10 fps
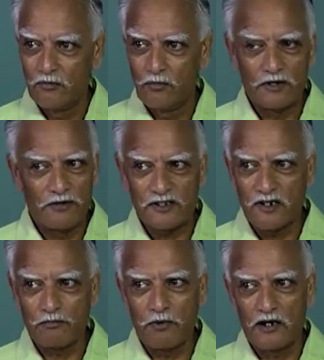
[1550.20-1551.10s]
but the
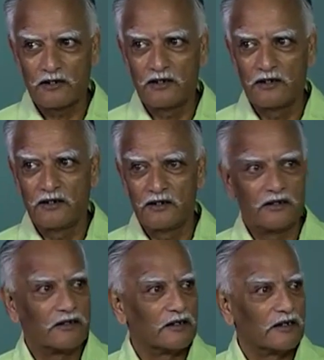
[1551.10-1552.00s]
western part
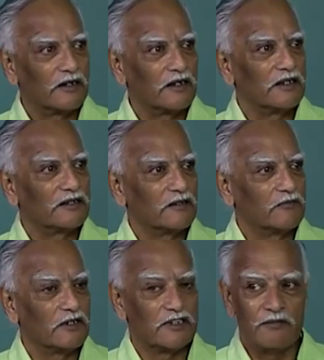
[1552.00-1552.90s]
is
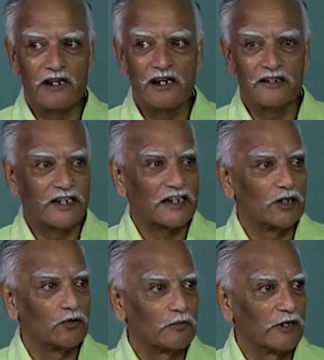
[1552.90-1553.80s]
seem seemingly
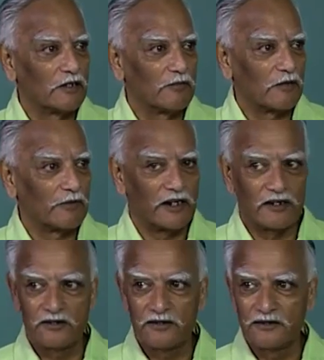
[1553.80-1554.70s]
taken over by the
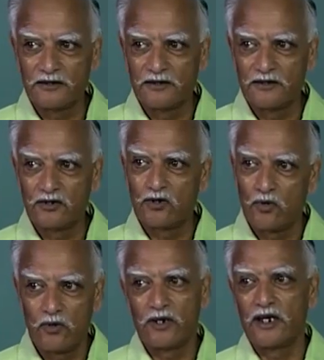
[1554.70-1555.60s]
barbarians.
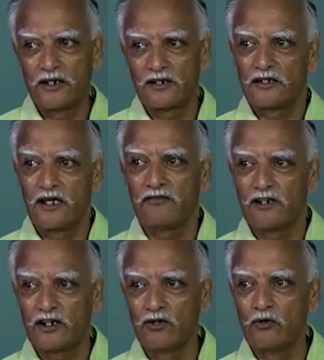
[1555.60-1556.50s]
So yes, they have
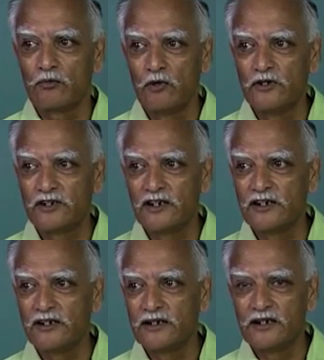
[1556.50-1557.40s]
taken over
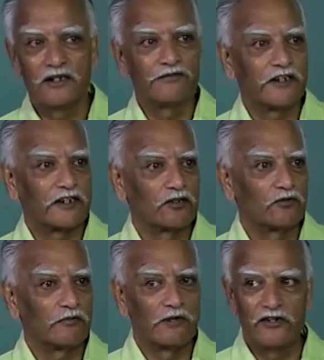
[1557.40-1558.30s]
politically, they have taken
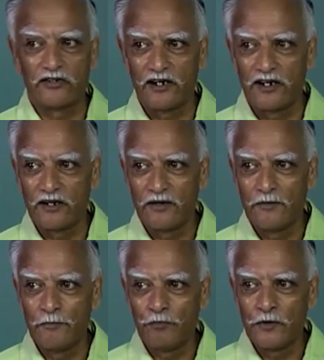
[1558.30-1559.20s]
over militarily,
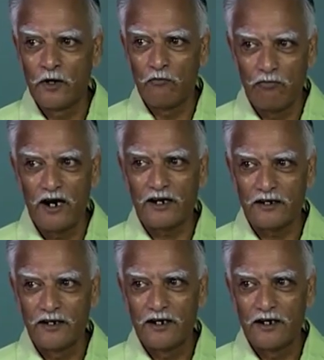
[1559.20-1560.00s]
but